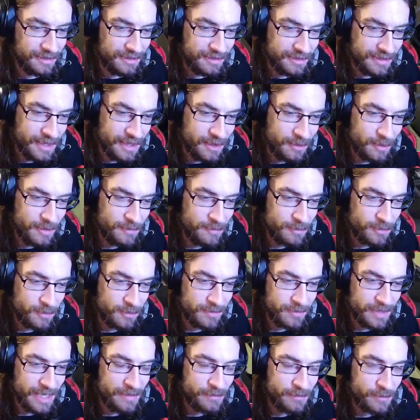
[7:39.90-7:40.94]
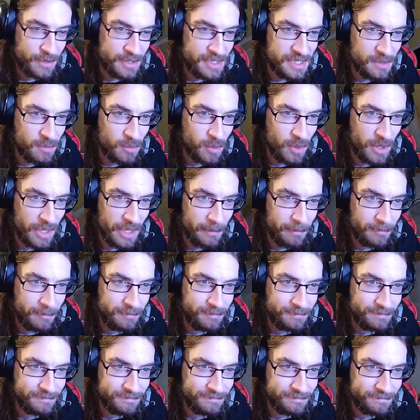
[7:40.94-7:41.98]
Yeah, wait for revive or team wipe.
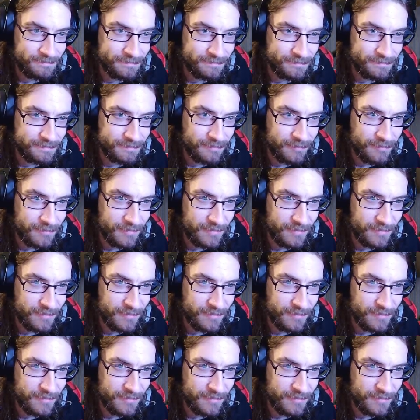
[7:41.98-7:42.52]
Steamrollers.